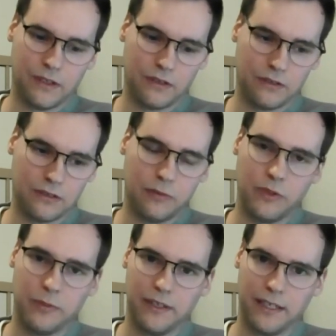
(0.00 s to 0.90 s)
to, to
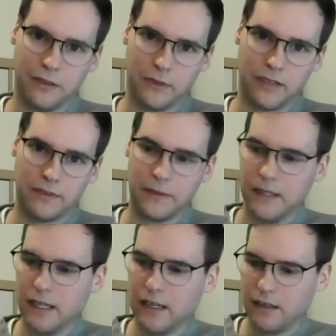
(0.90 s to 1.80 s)
implement that driver.
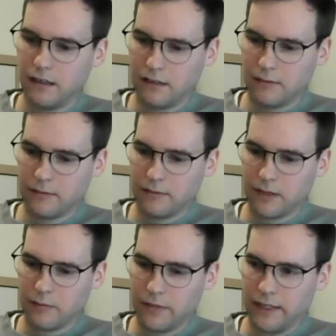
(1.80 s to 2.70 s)

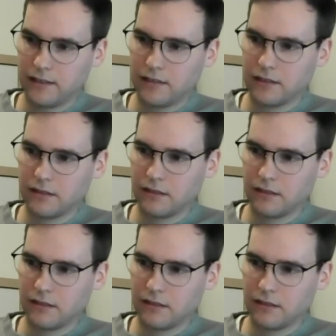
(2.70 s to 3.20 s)
but